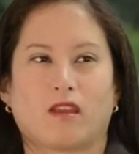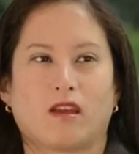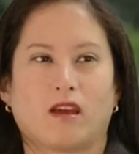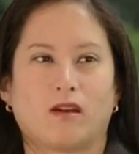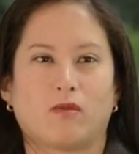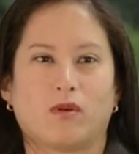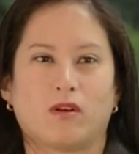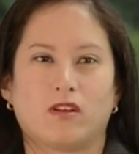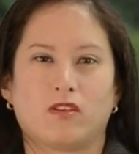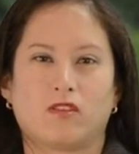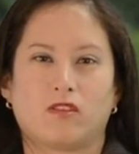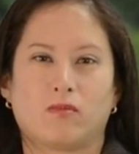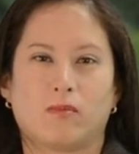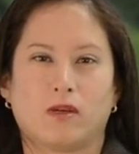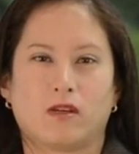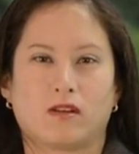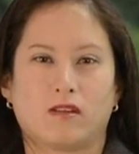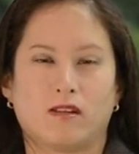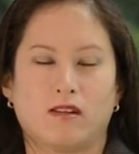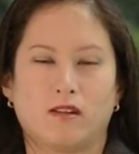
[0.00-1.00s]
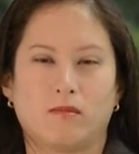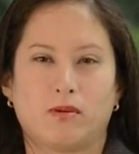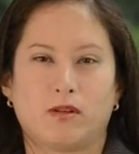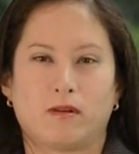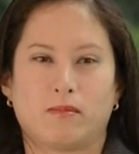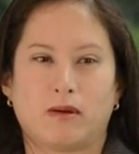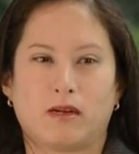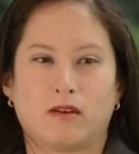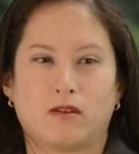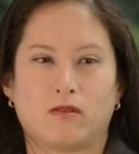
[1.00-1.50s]
I wanted to speak a little bit
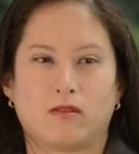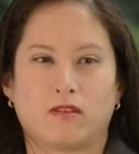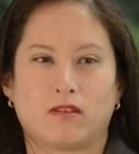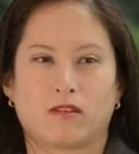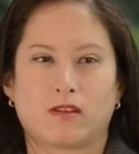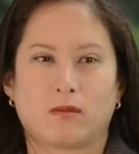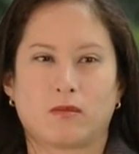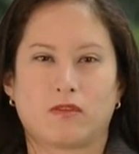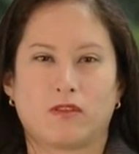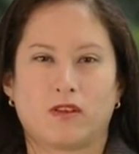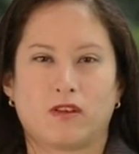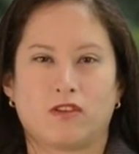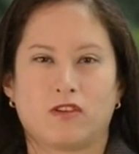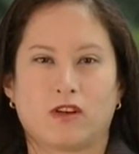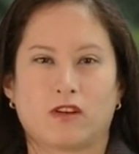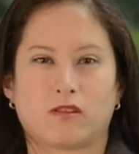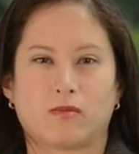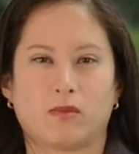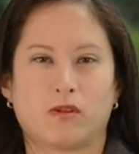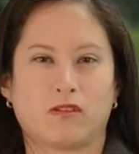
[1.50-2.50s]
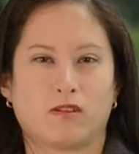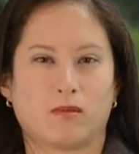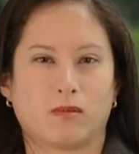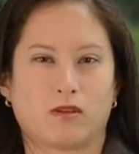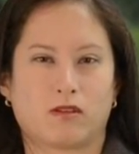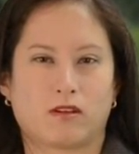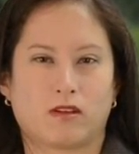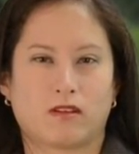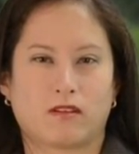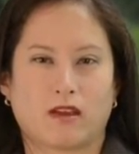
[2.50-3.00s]
about some of the adjustments
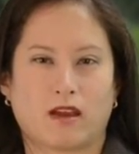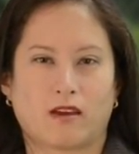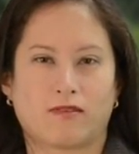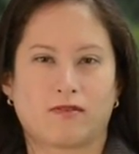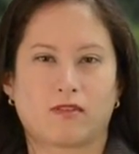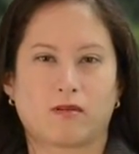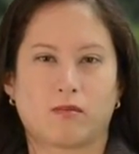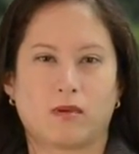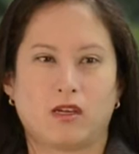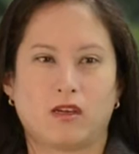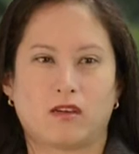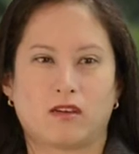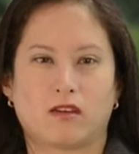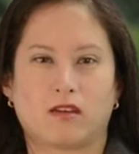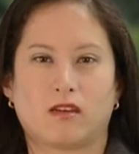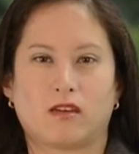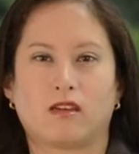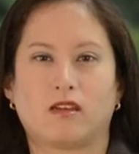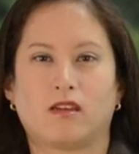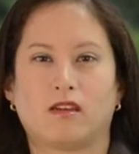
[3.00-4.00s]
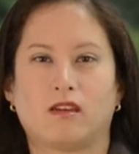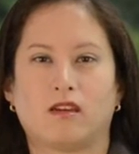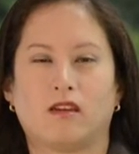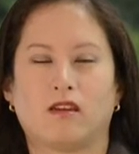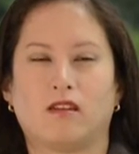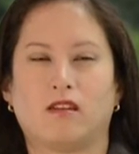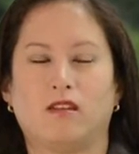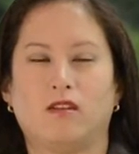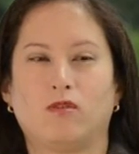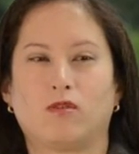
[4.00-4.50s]
immigrants have to make
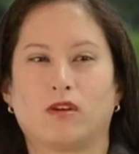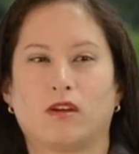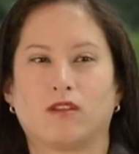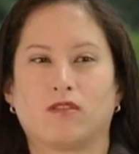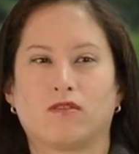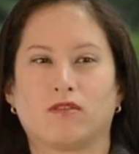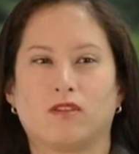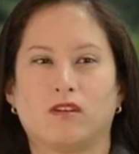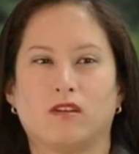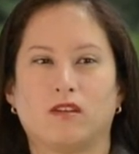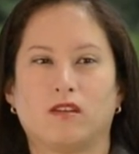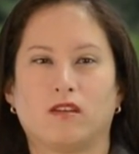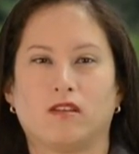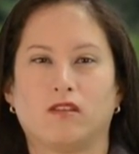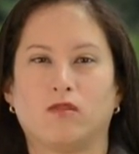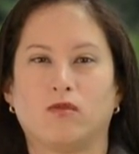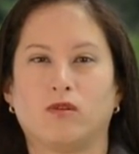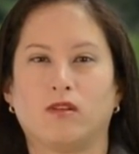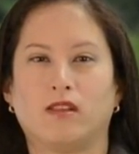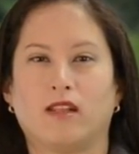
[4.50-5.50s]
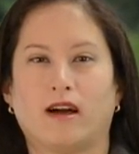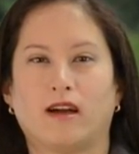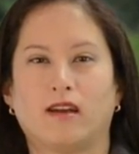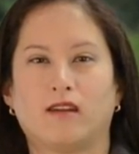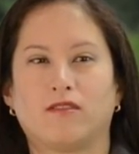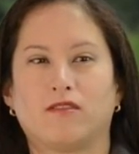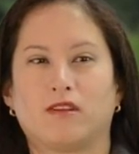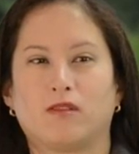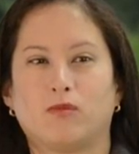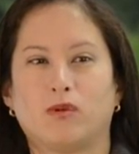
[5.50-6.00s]
in a new country, the dual
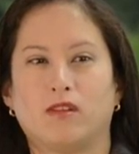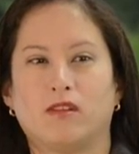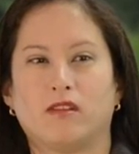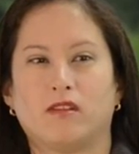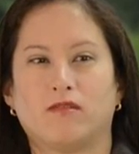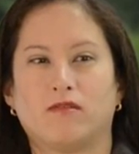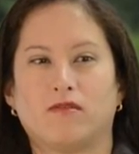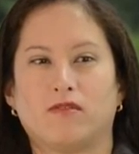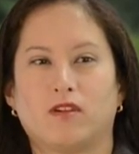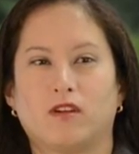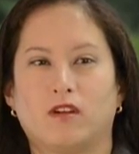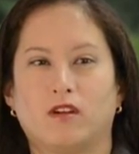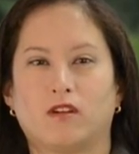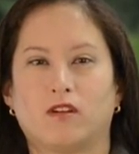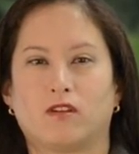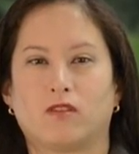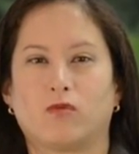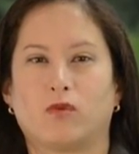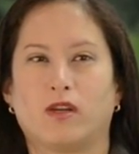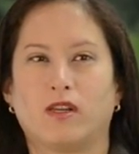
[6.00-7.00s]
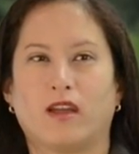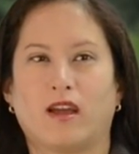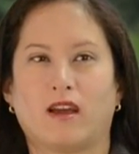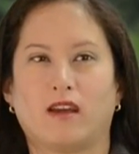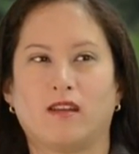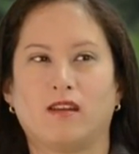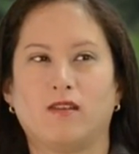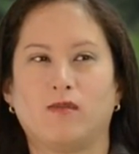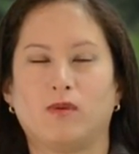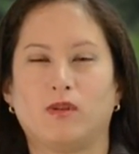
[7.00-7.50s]
lives that we live. On one
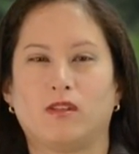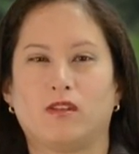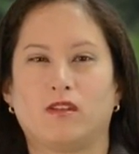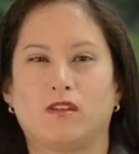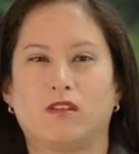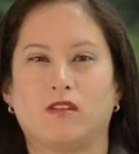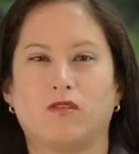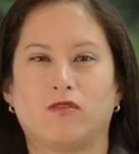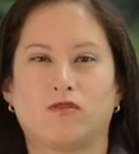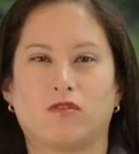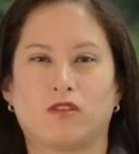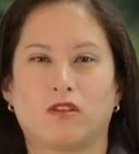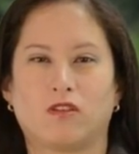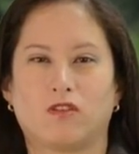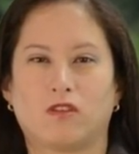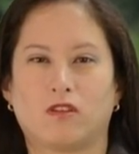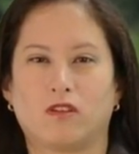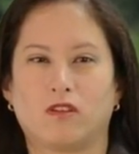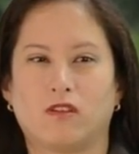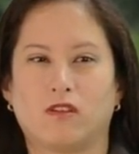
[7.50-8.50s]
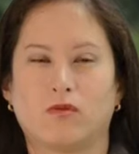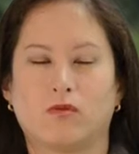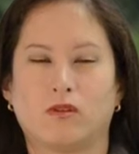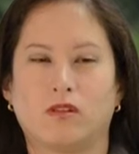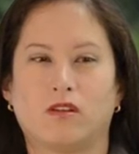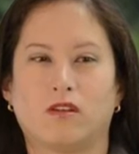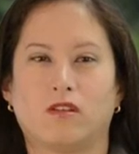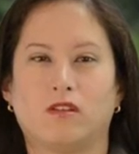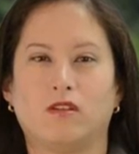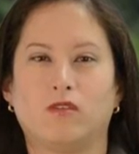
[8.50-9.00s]
hand, we learn new traditions, we
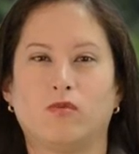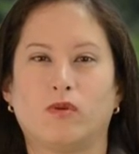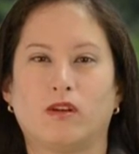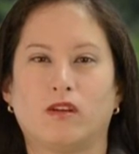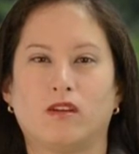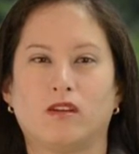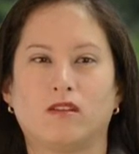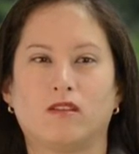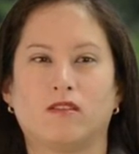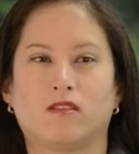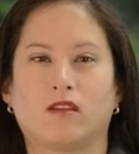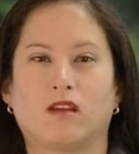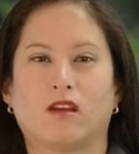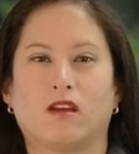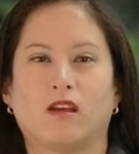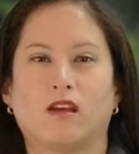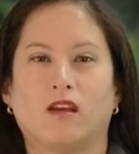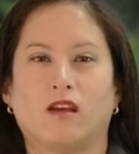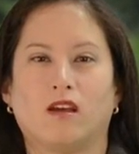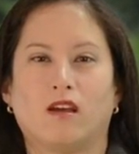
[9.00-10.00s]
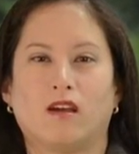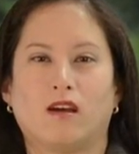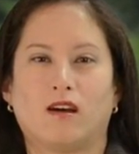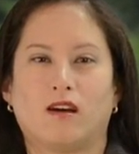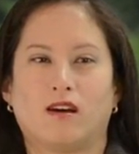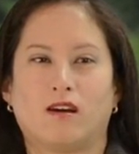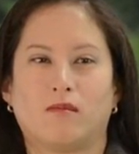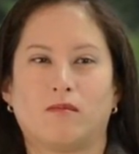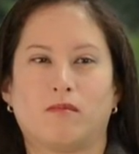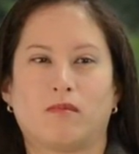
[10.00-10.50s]
learn new ways.
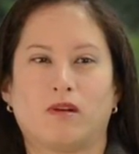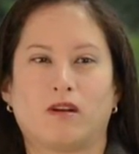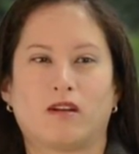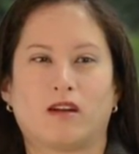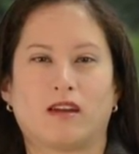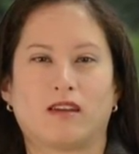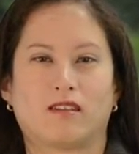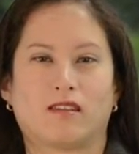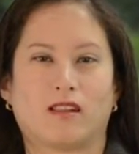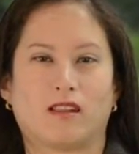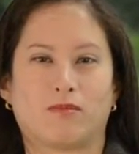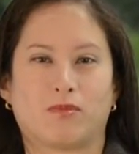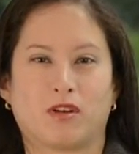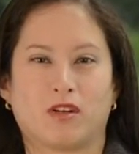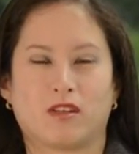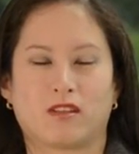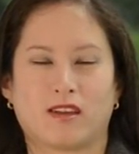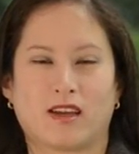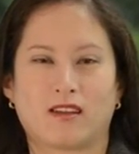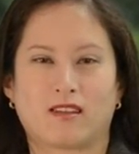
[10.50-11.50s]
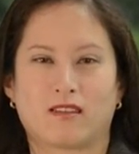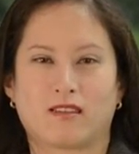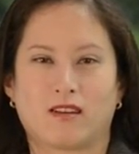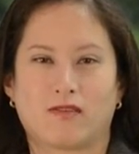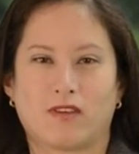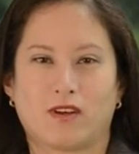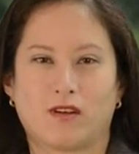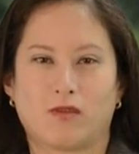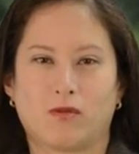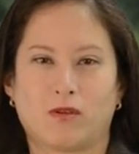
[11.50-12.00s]
I celebrated
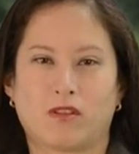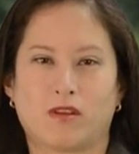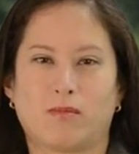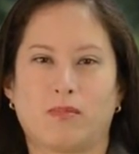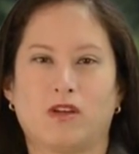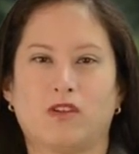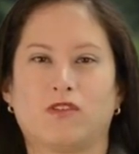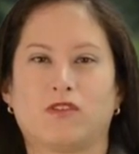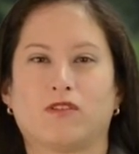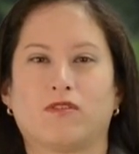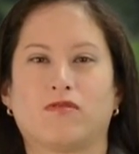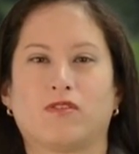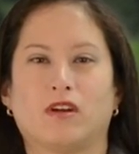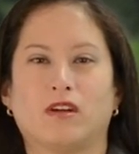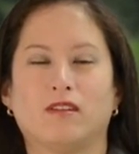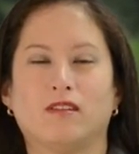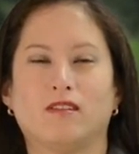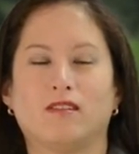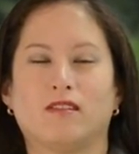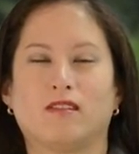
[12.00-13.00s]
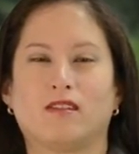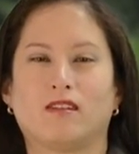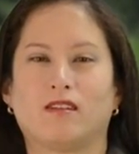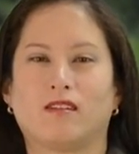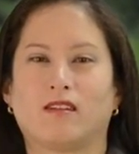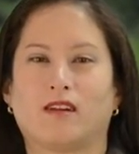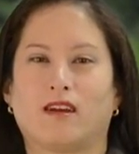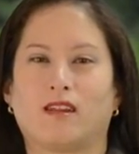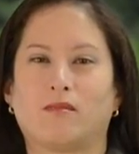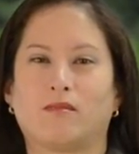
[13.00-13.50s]
Thanksgiving with a bunch of friends,
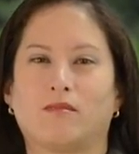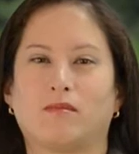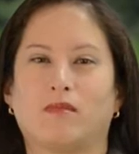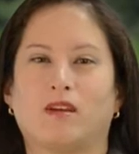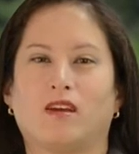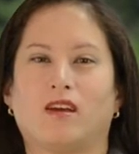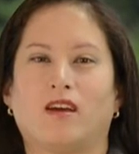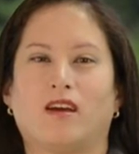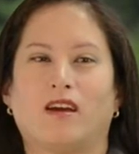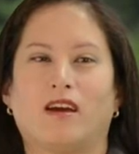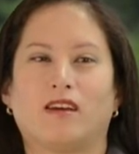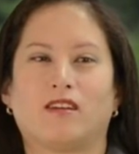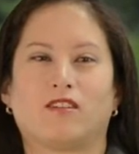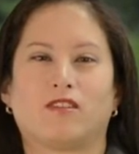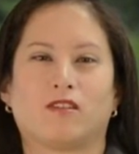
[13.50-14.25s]
and I